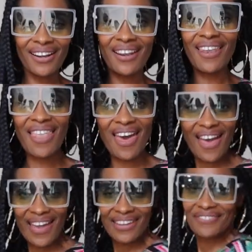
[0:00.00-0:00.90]

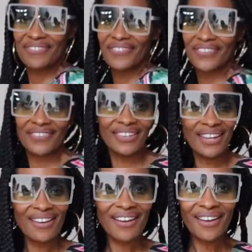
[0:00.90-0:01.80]
life.
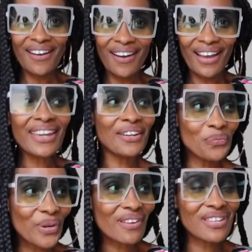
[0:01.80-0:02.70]
I can
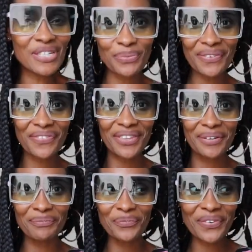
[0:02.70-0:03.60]
wear these with
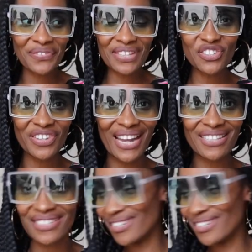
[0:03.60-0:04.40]
them, with this dress.